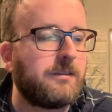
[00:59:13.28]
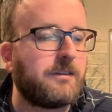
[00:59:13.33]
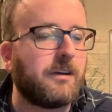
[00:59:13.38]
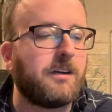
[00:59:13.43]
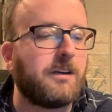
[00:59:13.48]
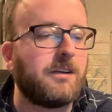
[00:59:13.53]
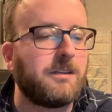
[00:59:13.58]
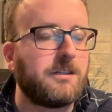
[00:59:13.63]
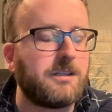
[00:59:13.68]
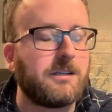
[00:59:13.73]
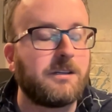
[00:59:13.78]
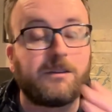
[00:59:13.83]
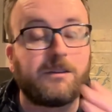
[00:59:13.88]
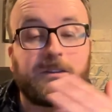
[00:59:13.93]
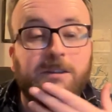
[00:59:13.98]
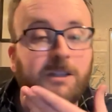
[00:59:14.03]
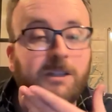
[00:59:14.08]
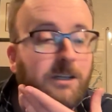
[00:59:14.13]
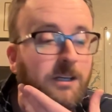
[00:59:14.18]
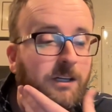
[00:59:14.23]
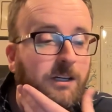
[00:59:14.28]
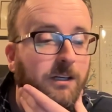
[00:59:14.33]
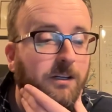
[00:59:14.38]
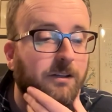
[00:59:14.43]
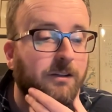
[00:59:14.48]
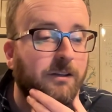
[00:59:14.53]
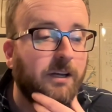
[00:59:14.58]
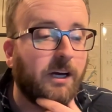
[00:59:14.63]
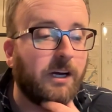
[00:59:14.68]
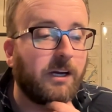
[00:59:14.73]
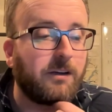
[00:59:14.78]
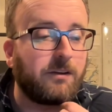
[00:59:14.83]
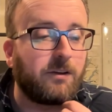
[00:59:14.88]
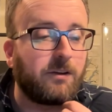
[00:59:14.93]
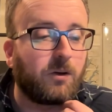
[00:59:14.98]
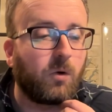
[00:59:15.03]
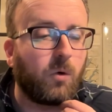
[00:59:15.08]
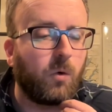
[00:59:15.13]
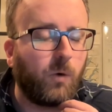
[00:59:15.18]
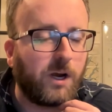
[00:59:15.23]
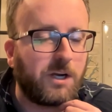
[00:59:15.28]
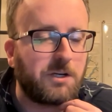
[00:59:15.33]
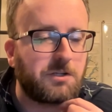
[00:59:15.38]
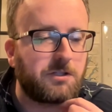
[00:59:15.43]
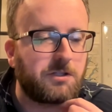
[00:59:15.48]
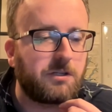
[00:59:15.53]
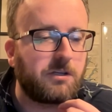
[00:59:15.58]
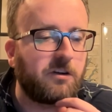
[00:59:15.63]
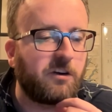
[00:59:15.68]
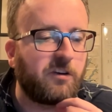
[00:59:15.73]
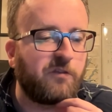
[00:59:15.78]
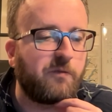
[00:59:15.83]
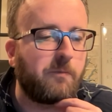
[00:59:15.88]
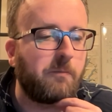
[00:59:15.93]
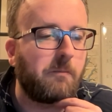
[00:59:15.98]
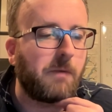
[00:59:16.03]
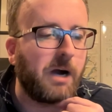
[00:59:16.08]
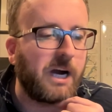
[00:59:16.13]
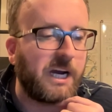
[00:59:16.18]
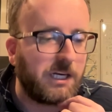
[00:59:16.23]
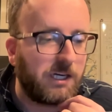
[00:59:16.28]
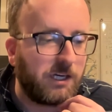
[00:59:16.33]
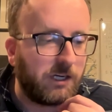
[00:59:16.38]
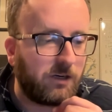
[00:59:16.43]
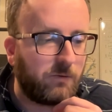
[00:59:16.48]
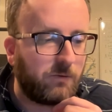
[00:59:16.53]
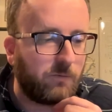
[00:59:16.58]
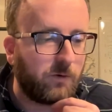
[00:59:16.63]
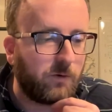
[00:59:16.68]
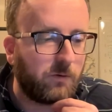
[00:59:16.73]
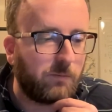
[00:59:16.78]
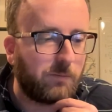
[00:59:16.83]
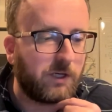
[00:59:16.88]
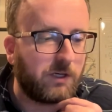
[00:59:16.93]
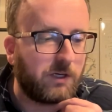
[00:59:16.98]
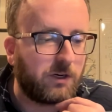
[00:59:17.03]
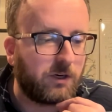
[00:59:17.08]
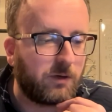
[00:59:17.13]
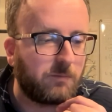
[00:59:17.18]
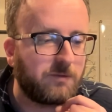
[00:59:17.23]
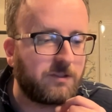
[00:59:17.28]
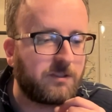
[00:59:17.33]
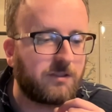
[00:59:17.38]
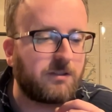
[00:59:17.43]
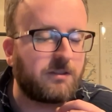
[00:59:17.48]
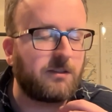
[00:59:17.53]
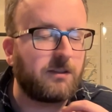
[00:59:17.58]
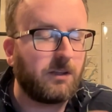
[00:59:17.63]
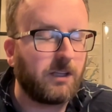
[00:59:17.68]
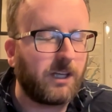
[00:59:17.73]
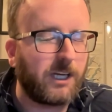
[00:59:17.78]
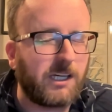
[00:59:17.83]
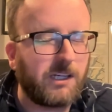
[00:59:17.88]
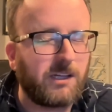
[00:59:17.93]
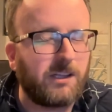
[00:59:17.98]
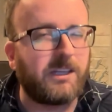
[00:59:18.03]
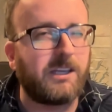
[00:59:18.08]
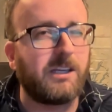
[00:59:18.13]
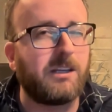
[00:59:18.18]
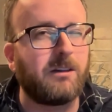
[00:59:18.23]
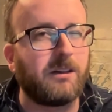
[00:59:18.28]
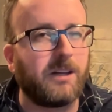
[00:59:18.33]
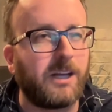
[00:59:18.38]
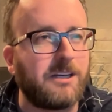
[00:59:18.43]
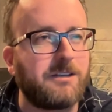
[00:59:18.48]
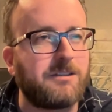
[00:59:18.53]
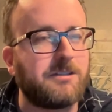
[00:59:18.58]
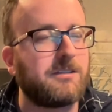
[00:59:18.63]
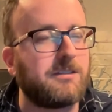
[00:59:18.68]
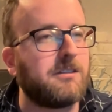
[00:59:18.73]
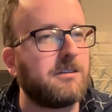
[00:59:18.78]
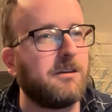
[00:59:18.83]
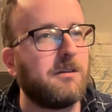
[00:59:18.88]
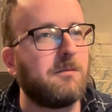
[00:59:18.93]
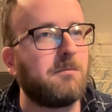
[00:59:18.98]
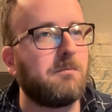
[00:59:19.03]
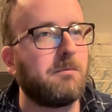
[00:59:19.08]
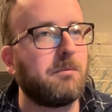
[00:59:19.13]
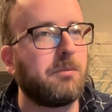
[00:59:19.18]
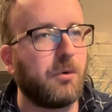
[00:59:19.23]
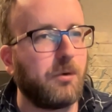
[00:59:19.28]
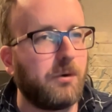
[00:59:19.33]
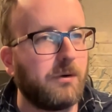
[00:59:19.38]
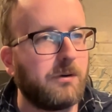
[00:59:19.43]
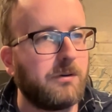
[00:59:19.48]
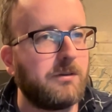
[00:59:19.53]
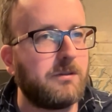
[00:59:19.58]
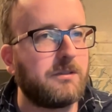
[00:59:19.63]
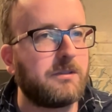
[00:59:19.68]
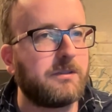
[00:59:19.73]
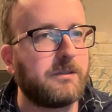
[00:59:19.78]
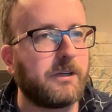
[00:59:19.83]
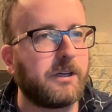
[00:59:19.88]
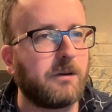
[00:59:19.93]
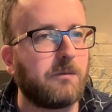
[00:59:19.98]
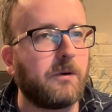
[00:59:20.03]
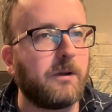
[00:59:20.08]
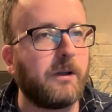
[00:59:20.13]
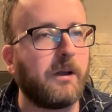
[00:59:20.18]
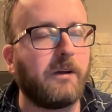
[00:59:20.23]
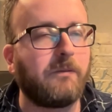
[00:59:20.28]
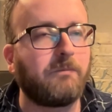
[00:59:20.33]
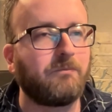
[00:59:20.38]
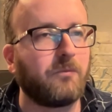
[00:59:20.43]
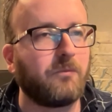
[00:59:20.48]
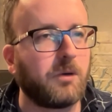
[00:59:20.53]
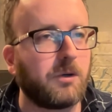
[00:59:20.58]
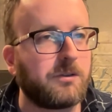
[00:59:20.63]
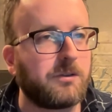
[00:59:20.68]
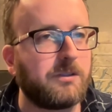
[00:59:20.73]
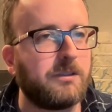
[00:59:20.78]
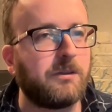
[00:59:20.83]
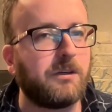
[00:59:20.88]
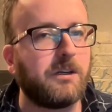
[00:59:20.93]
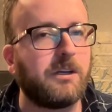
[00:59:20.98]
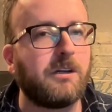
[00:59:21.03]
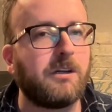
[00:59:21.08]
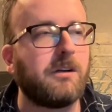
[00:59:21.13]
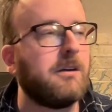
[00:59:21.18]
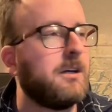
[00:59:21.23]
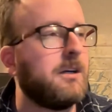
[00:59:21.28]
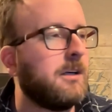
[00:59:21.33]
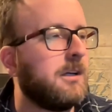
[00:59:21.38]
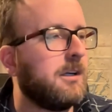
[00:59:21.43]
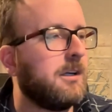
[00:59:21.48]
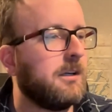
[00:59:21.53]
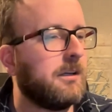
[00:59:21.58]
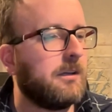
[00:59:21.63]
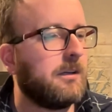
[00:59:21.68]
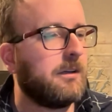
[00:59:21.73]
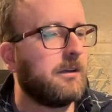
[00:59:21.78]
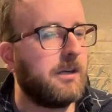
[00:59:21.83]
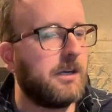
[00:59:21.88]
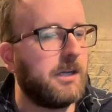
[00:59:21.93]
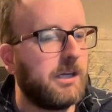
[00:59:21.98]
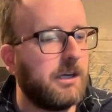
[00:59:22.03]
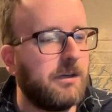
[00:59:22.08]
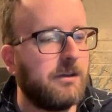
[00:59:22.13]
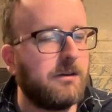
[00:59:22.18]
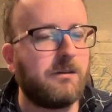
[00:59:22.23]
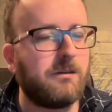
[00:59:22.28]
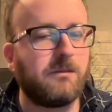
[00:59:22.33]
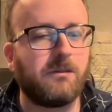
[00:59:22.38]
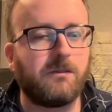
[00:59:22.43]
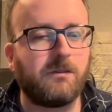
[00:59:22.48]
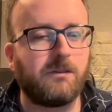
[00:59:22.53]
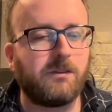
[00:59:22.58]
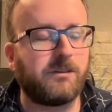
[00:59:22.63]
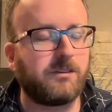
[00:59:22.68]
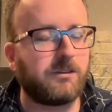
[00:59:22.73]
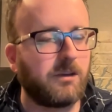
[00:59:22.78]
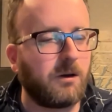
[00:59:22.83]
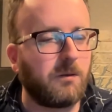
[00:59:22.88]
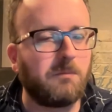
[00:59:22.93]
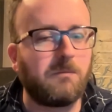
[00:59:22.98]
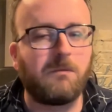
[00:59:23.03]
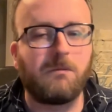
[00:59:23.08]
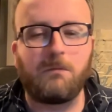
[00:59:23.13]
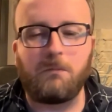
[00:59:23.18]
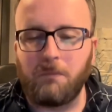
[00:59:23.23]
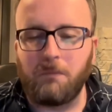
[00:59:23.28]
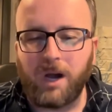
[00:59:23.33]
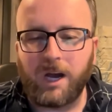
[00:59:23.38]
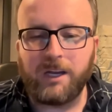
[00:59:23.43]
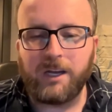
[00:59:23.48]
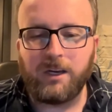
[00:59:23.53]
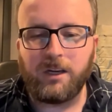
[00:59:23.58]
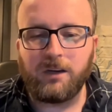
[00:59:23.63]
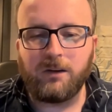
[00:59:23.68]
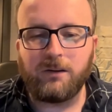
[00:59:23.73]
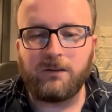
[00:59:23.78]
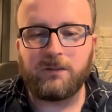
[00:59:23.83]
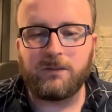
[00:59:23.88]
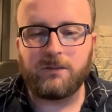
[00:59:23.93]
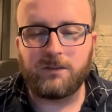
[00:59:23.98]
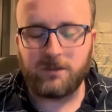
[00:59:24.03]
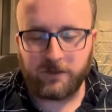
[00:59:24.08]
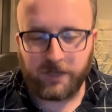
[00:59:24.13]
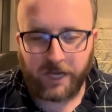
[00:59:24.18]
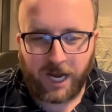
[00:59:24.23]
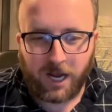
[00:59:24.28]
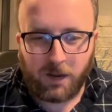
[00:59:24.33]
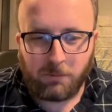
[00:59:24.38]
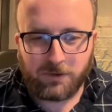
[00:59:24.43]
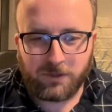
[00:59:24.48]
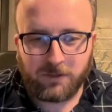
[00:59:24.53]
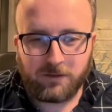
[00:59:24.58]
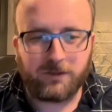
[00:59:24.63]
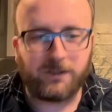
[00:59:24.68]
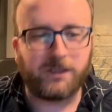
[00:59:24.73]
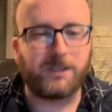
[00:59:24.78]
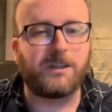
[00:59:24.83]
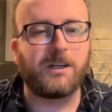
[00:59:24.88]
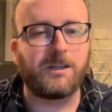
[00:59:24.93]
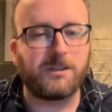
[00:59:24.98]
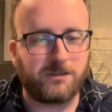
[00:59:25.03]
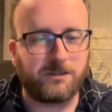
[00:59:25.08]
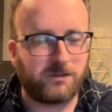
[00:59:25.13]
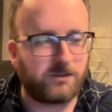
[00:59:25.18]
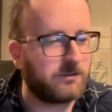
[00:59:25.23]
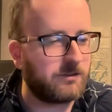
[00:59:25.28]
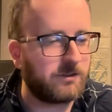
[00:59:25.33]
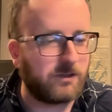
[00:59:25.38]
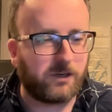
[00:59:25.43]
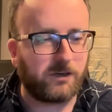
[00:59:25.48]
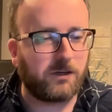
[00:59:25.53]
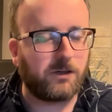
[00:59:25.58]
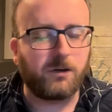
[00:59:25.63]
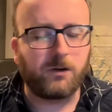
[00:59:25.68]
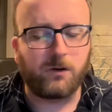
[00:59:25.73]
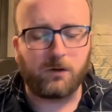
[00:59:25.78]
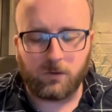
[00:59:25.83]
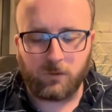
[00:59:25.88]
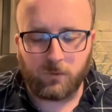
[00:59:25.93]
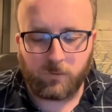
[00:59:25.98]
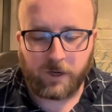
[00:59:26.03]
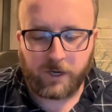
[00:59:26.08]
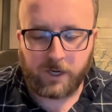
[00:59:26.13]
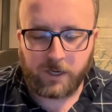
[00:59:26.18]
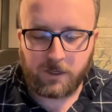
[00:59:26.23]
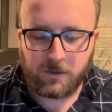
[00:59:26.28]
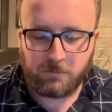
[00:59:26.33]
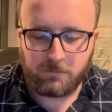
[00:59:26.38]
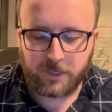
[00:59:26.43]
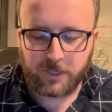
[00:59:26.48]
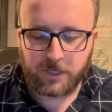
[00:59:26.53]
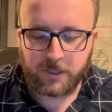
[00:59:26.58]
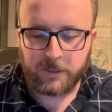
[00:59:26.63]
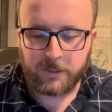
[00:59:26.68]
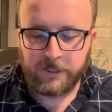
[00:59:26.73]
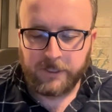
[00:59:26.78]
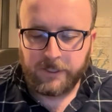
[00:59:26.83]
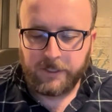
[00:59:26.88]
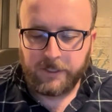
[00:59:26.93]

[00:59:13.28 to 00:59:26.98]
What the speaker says: ideas, that the question of mining will become slightly less important. Like we're still going to need some mining to happen. Like that's just not going to go away. But